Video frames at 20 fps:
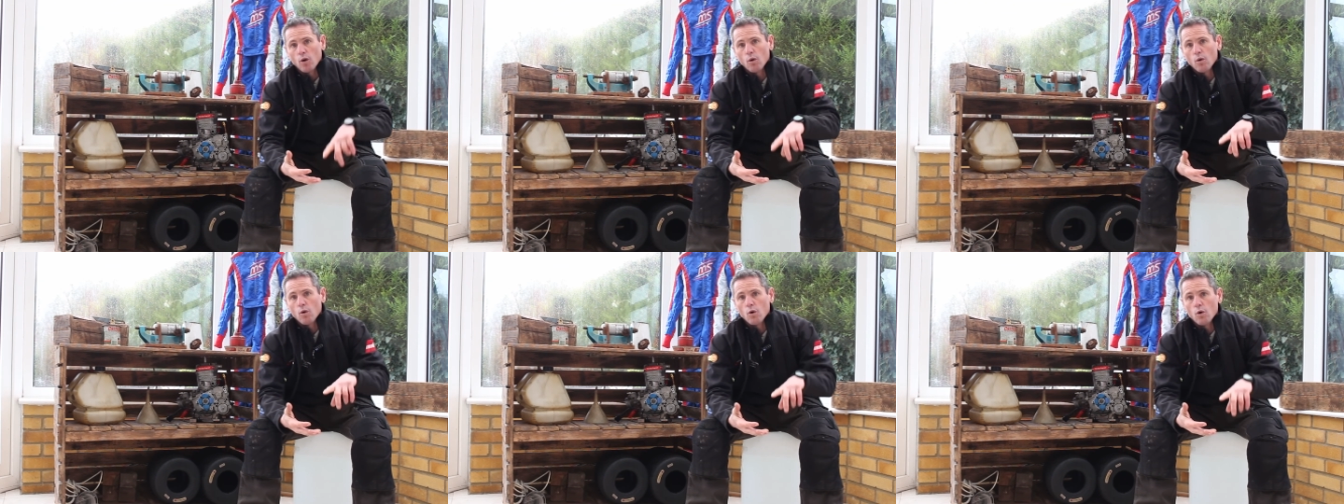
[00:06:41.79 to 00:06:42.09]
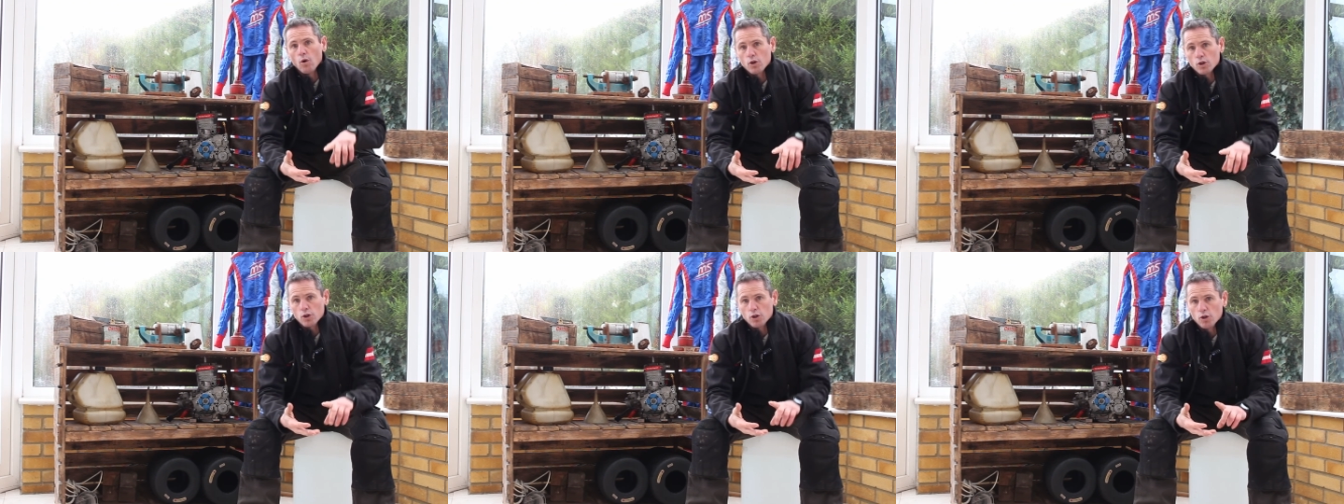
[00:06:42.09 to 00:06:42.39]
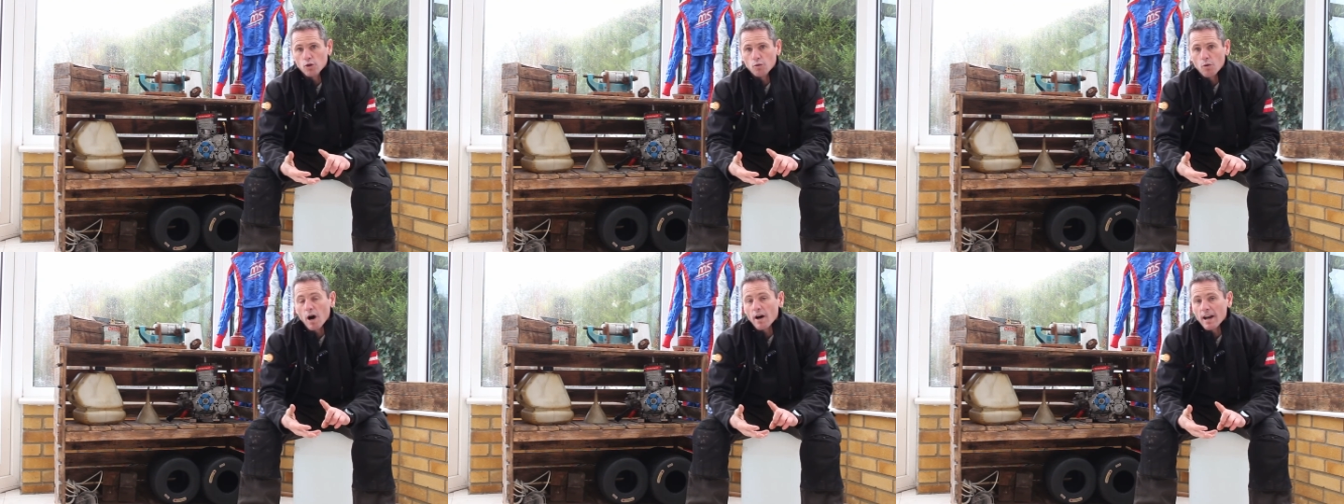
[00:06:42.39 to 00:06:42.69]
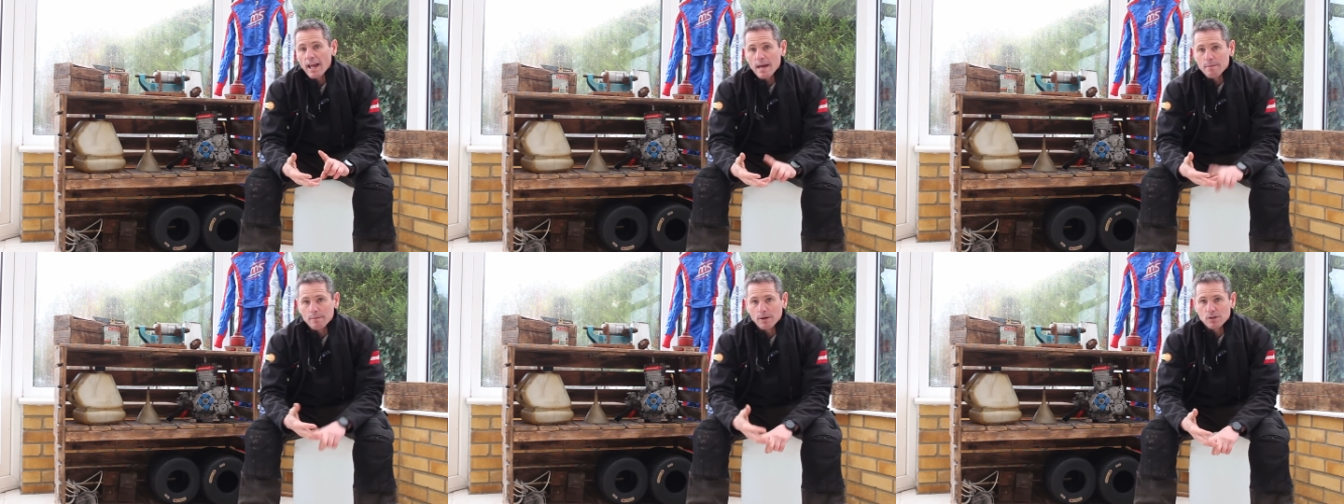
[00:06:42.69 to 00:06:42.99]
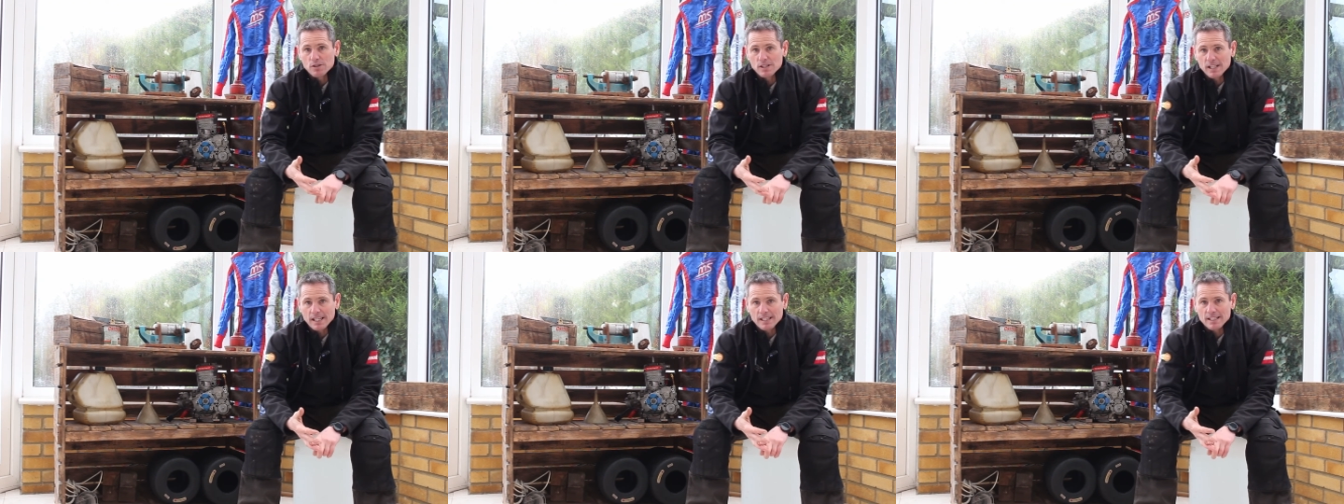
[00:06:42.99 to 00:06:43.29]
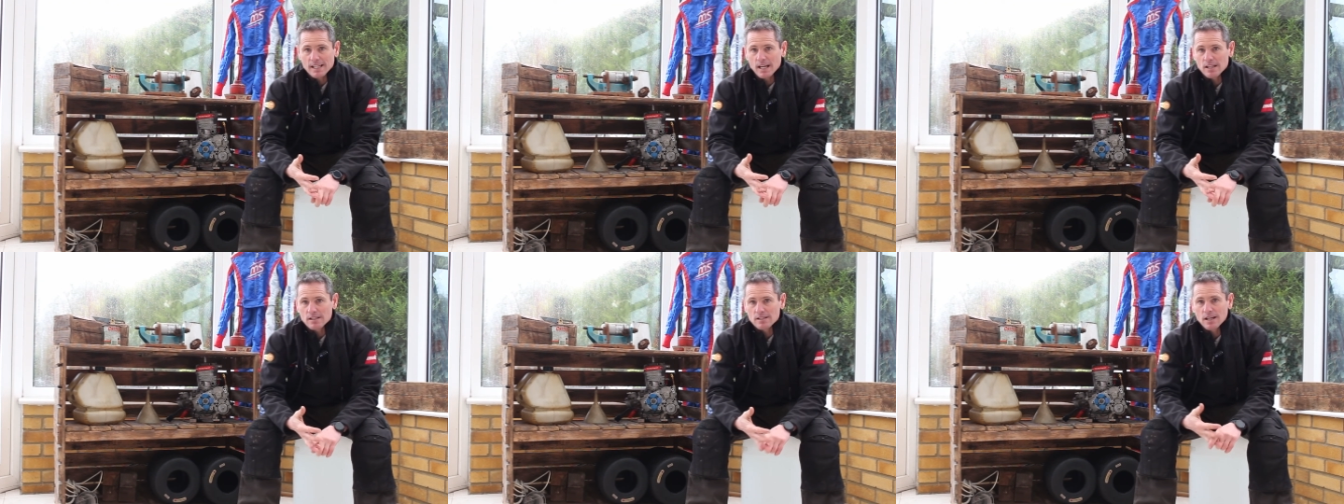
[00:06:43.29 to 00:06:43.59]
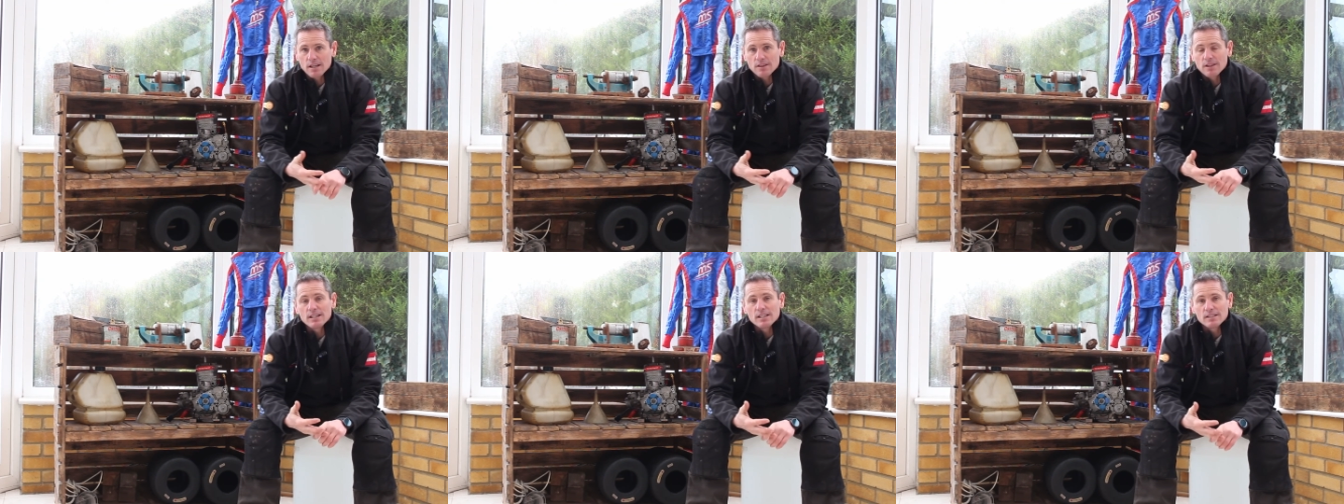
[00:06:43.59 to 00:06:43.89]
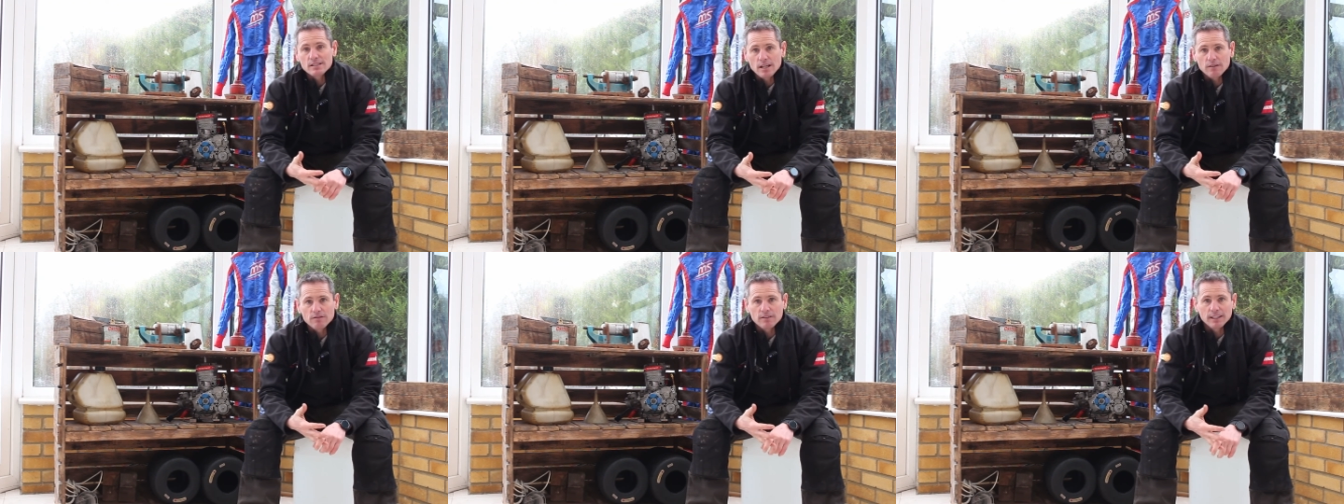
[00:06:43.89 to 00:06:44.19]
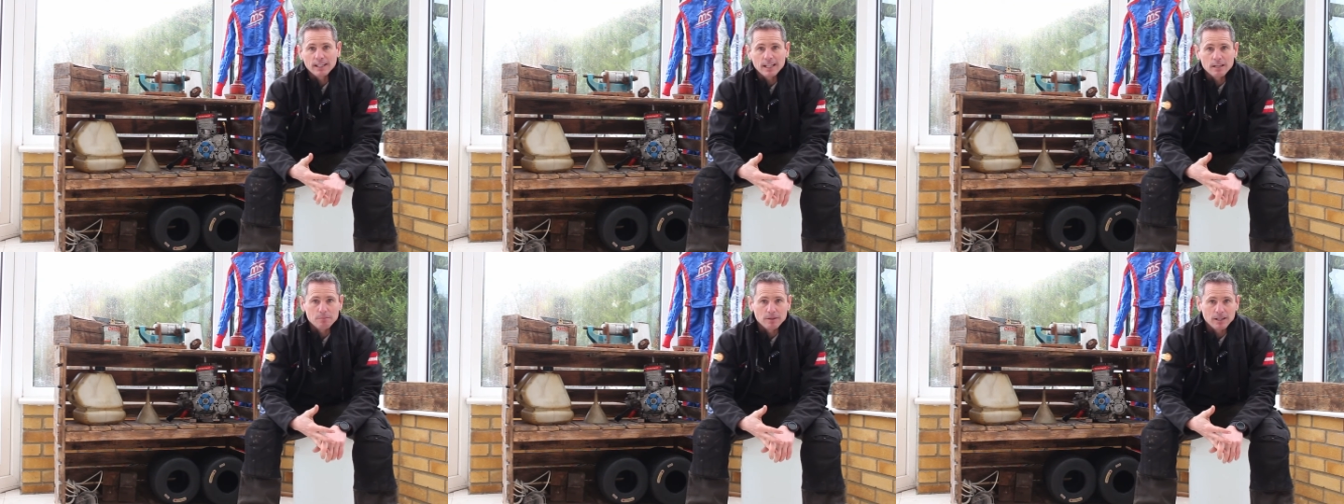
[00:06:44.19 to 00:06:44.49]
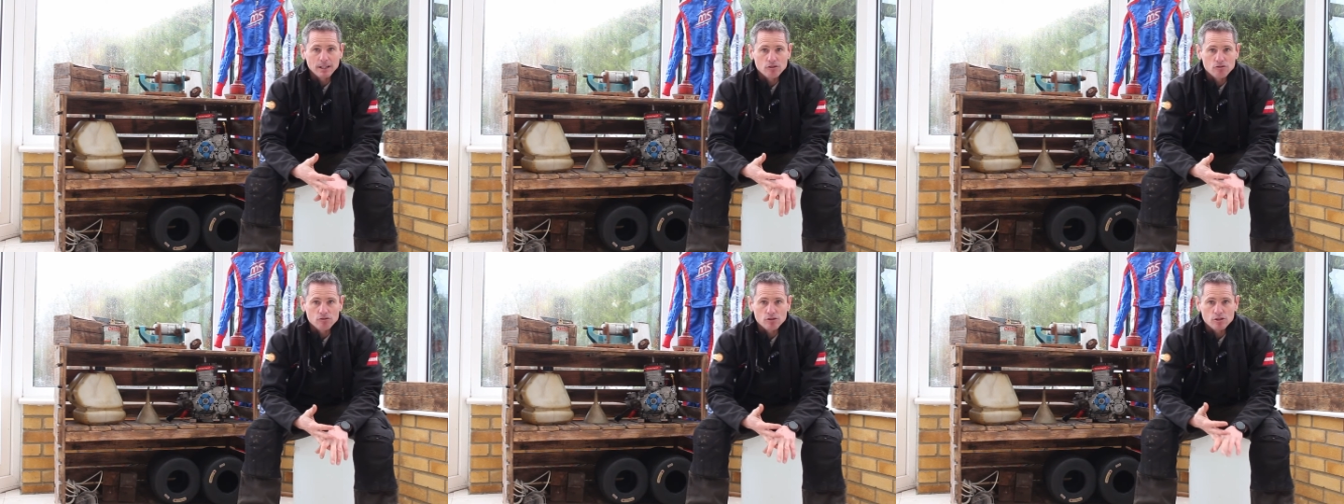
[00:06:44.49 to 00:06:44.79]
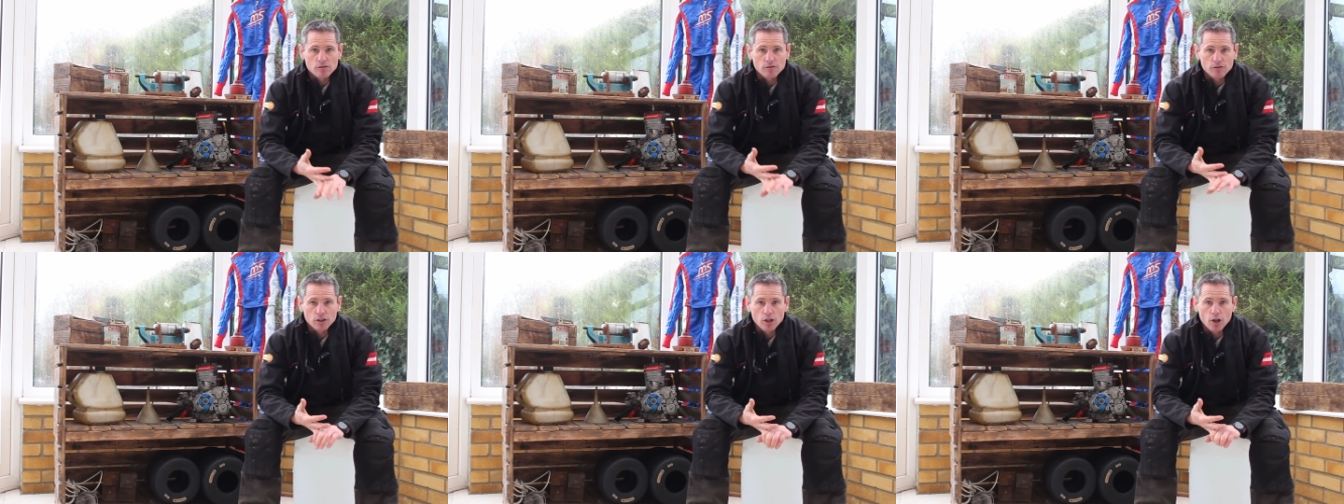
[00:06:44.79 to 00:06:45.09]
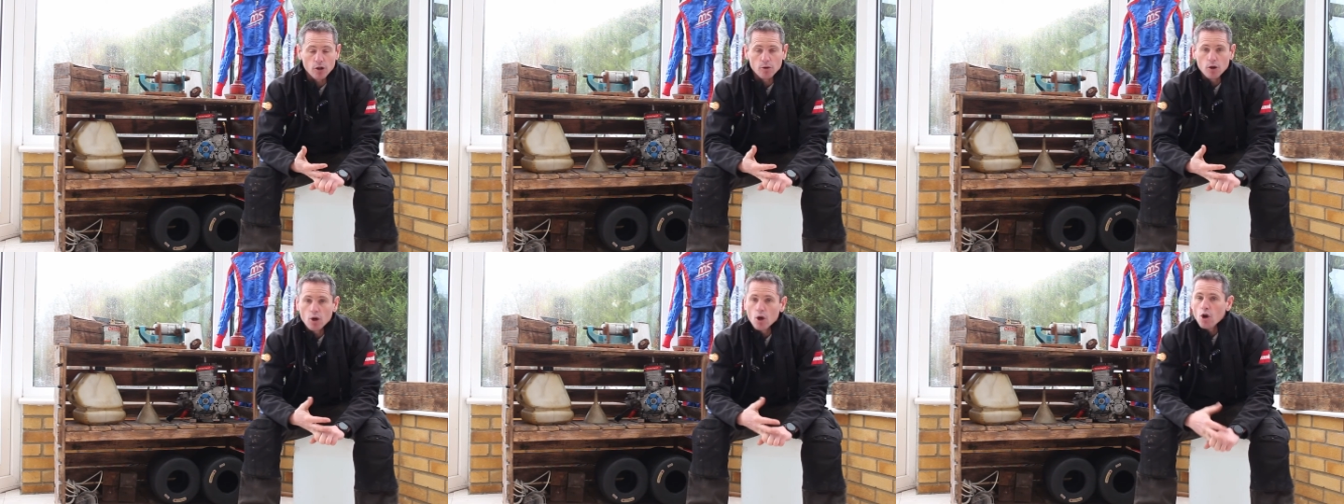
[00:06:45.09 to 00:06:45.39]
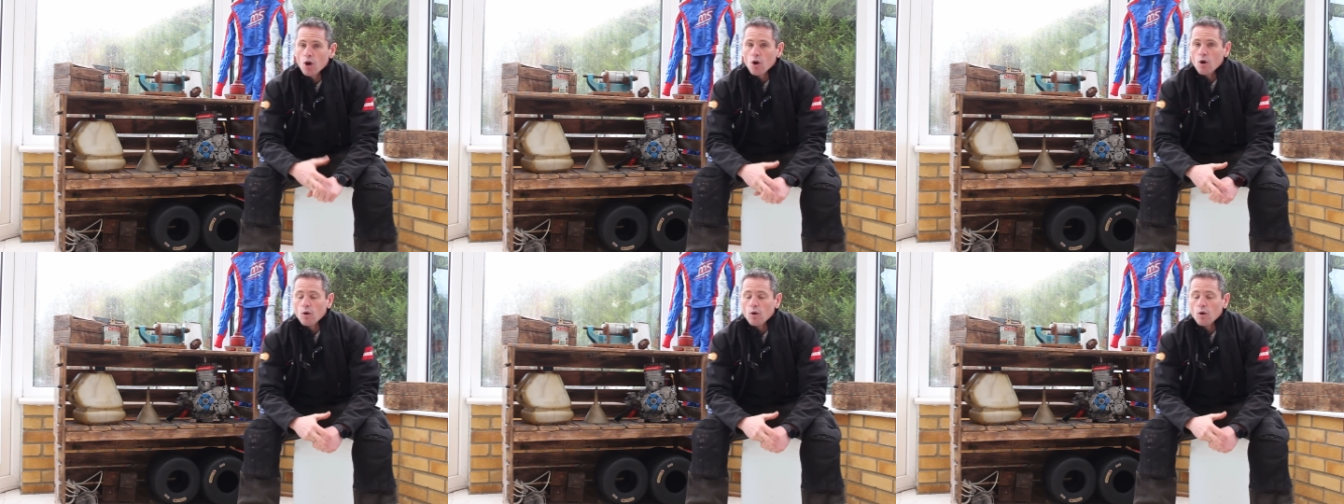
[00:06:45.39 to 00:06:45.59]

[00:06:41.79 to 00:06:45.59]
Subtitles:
or you are an MOT tester, then it's definitely going to be interest for you.